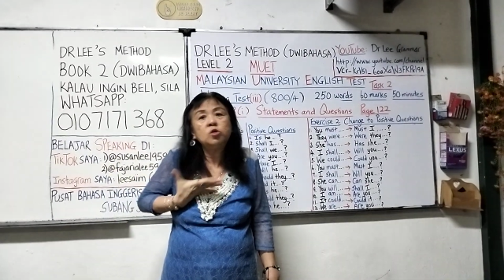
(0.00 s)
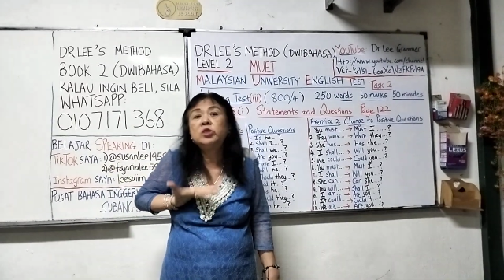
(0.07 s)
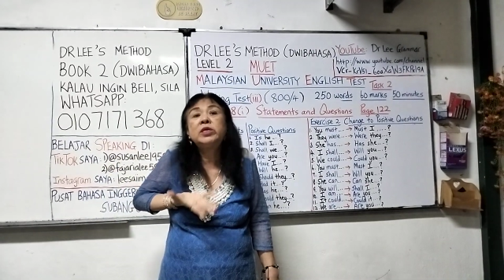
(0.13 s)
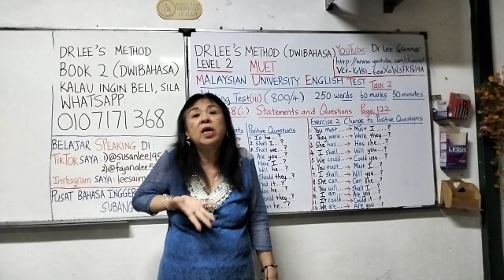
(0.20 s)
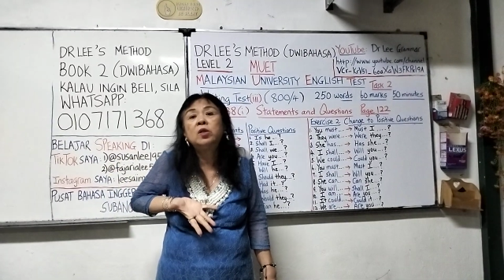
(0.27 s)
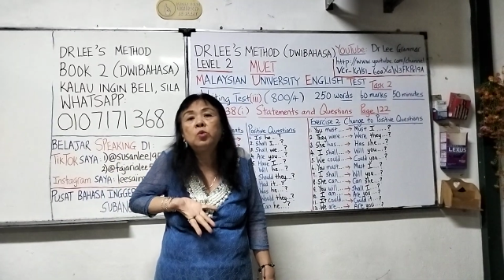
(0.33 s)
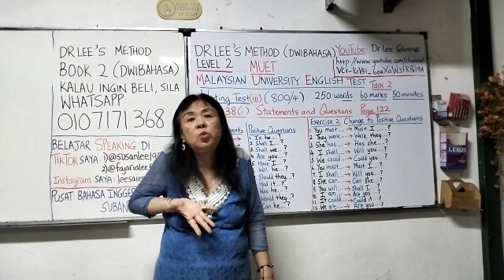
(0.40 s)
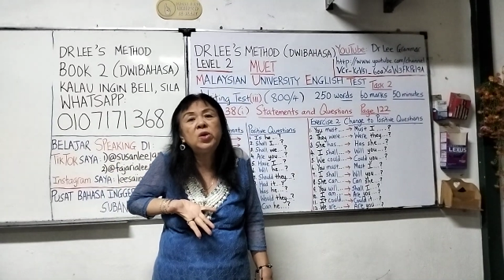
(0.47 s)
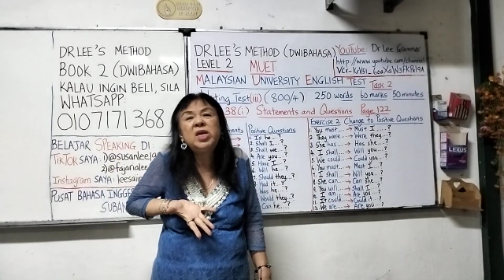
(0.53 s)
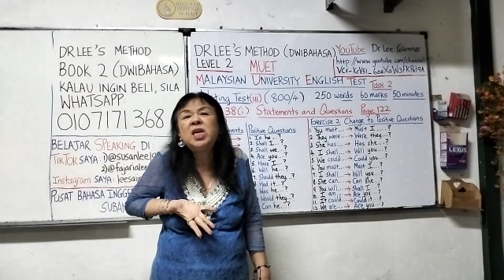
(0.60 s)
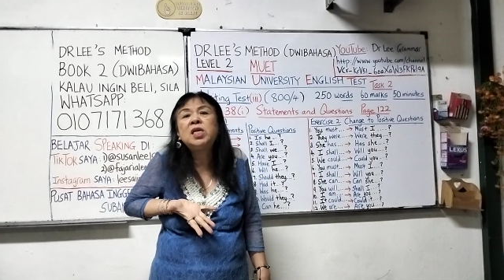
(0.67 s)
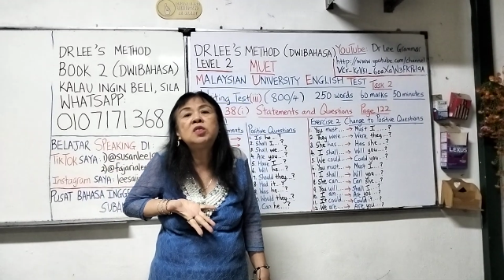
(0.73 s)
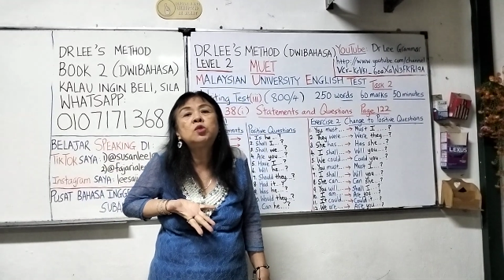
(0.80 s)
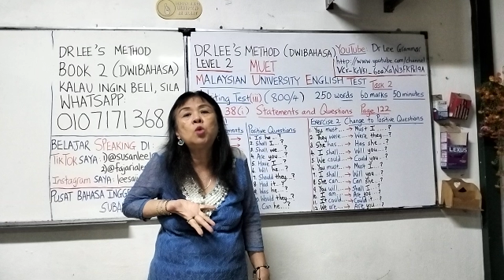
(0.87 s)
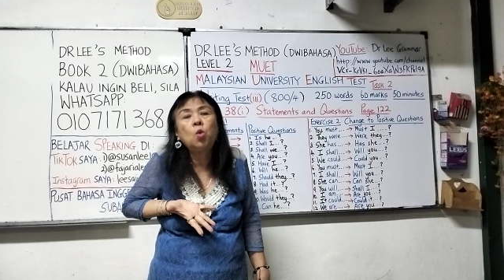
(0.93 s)
or shall
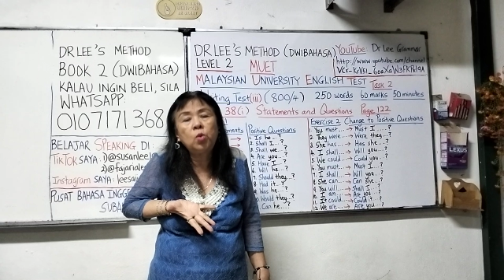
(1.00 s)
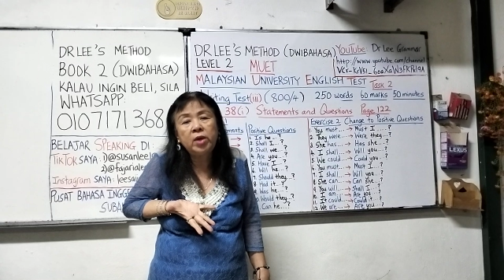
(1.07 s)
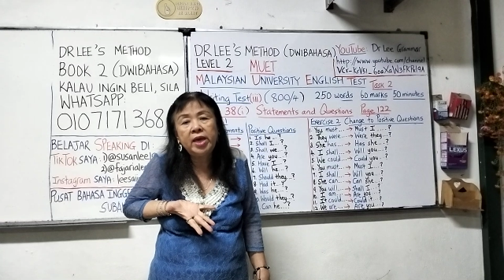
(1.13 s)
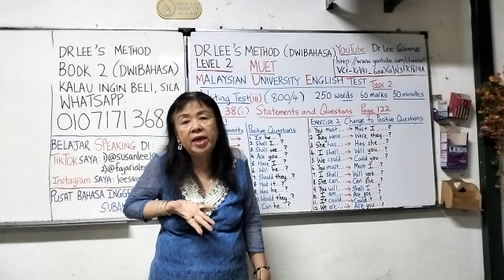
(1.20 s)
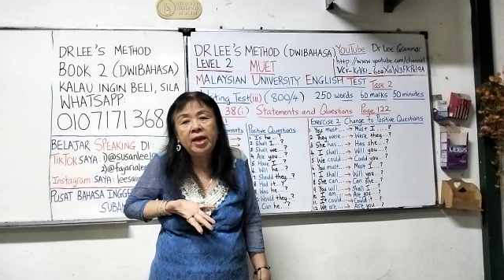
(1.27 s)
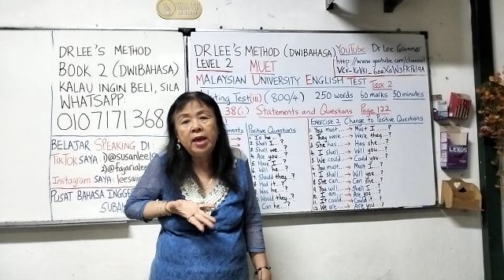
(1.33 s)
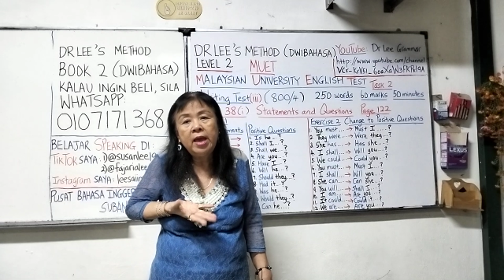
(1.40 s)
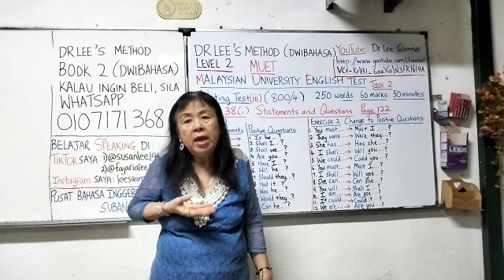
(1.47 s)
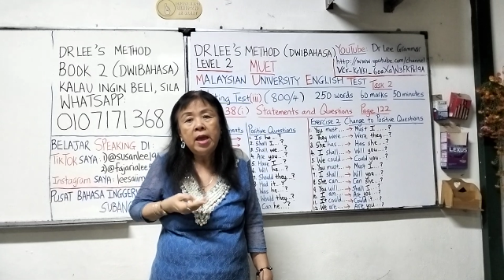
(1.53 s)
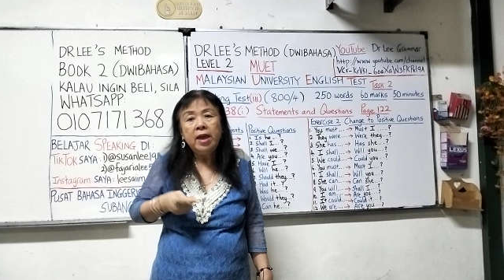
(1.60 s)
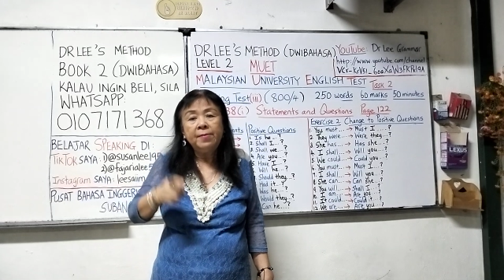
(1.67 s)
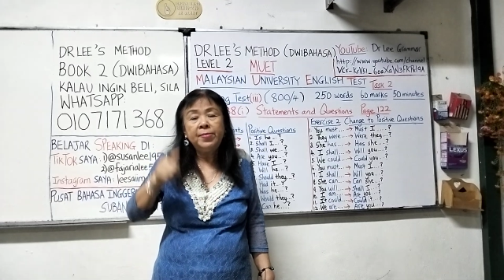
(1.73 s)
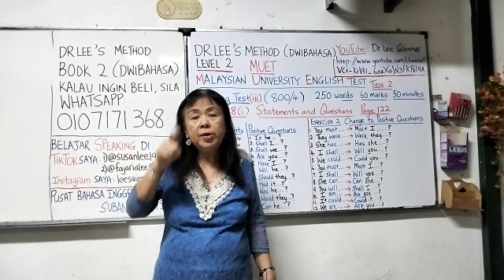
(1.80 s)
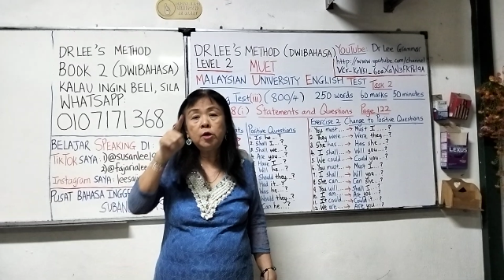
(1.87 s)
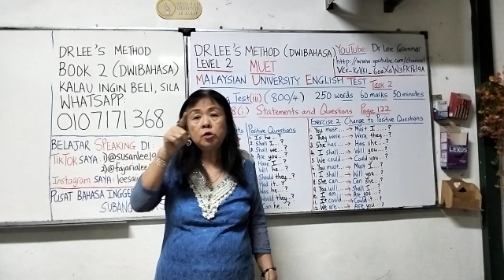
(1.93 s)
we is okay.
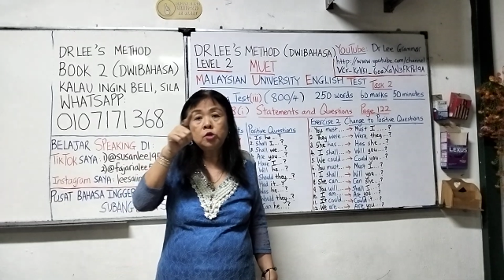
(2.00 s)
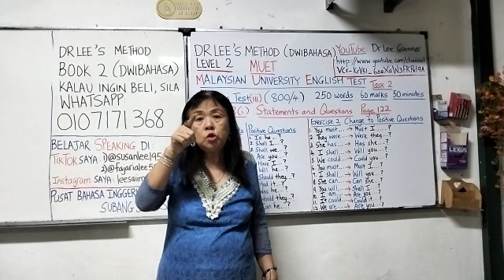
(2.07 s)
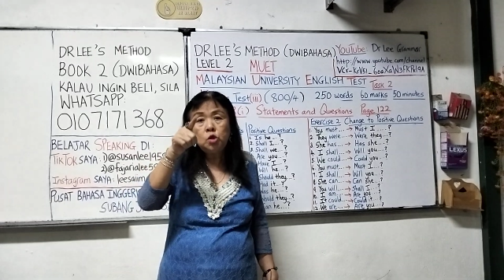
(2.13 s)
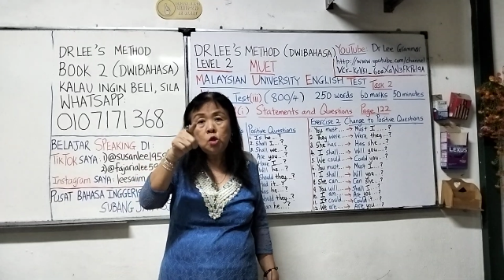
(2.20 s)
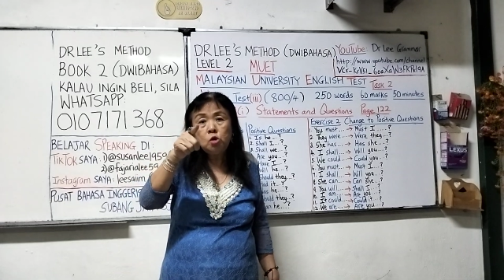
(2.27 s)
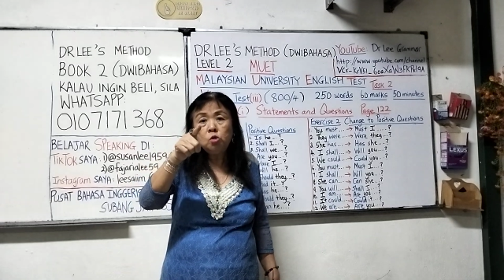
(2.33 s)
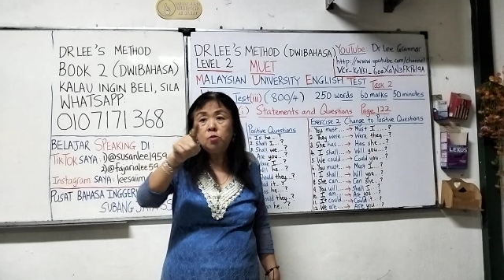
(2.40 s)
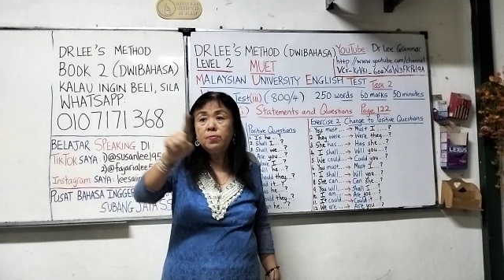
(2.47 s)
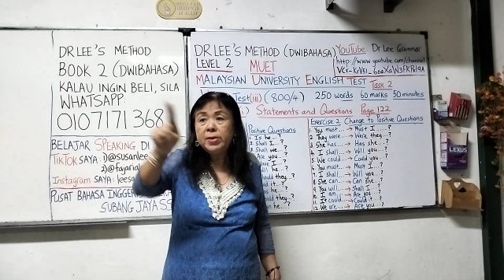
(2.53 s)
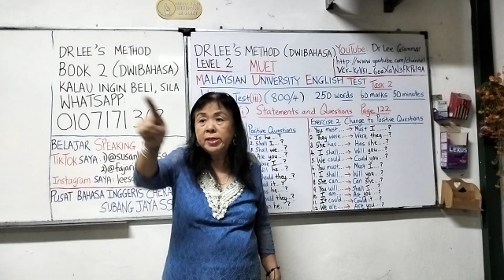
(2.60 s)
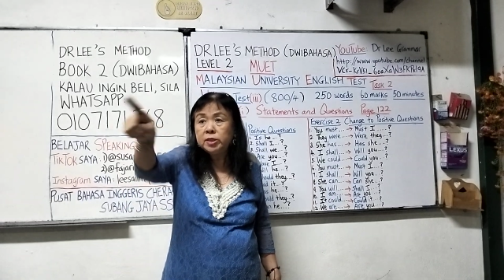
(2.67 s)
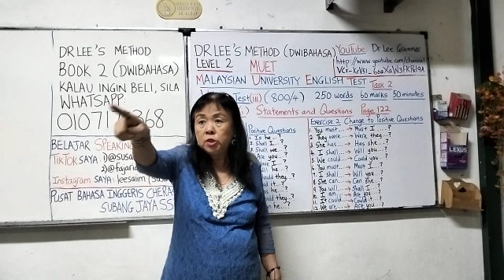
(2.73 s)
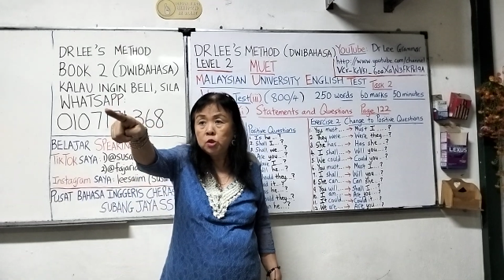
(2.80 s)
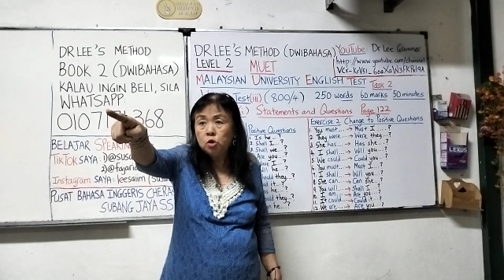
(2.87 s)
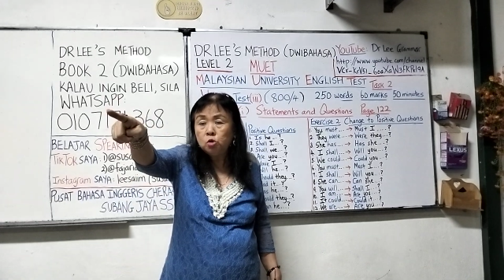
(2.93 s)
Because you
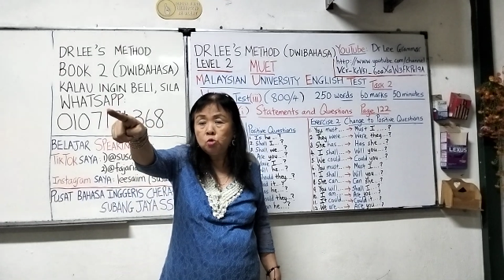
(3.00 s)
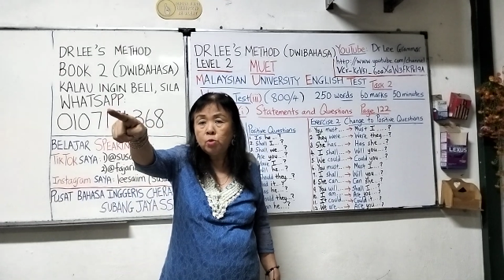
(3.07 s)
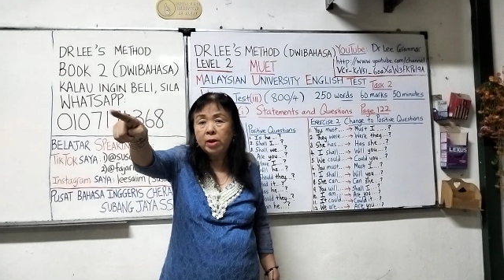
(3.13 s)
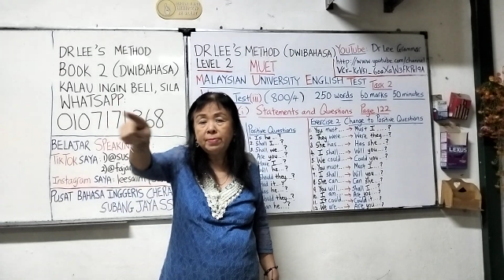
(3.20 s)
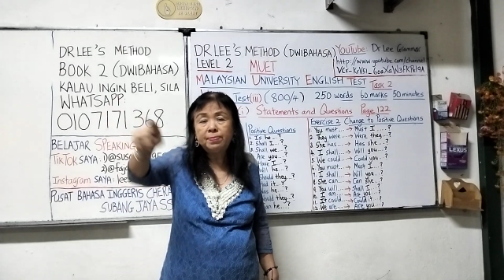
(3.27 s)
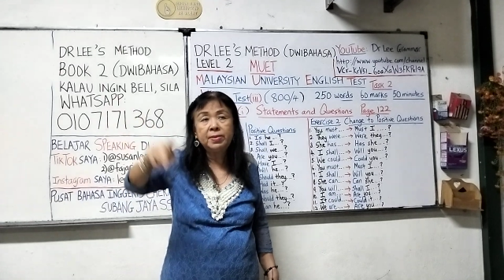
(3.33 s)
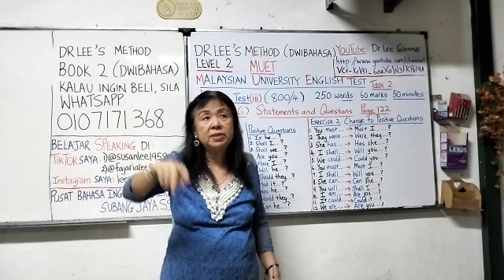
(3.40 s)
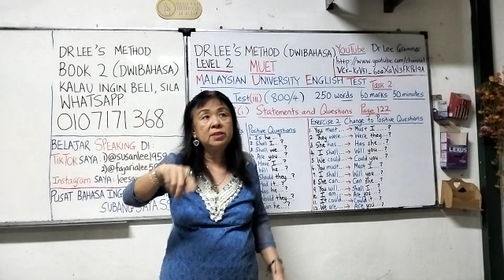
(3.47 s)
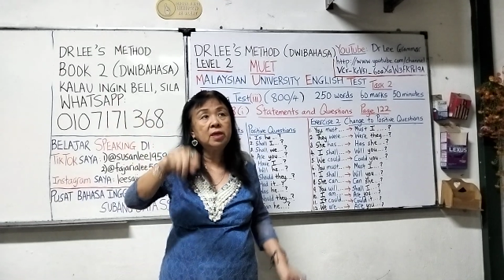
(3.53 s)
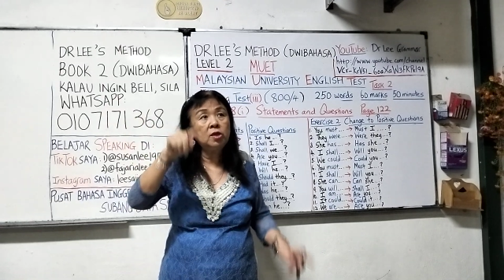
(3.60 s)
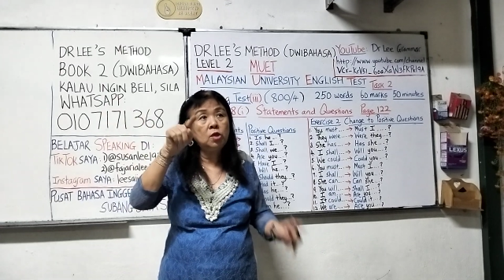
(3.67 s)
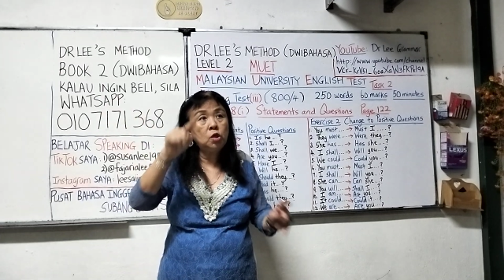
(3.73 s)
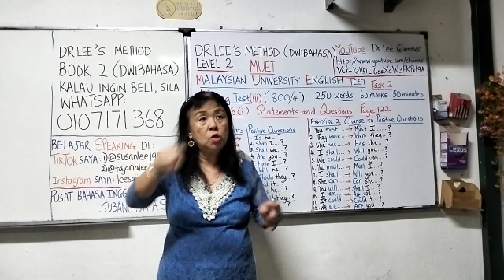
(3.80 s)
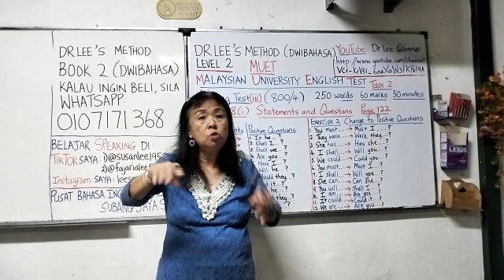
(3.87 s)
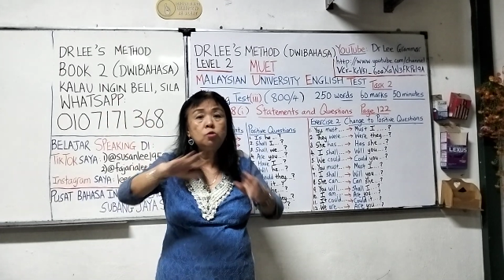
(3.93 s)
means you one person,